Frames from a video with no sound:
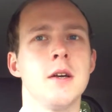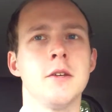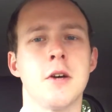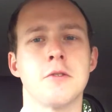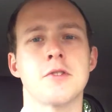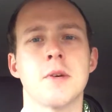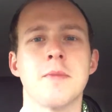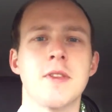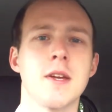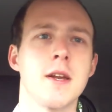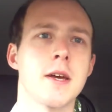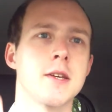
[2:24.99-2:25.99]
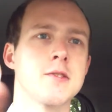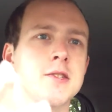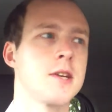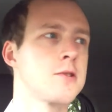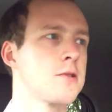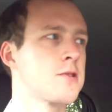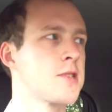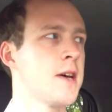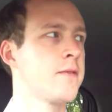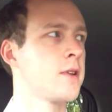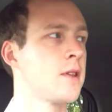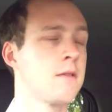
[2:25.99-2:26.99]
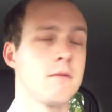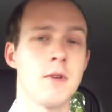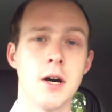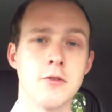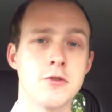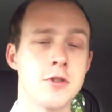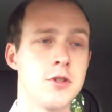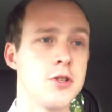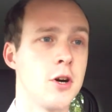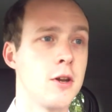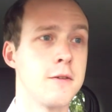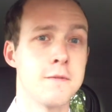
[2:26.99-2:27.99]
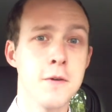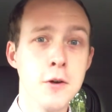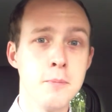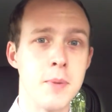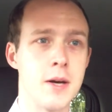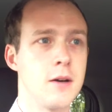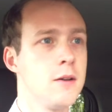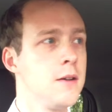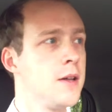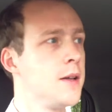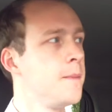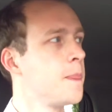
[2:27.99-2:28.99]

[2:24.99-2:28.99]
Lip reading: you know, something like a $600 or $700 food bill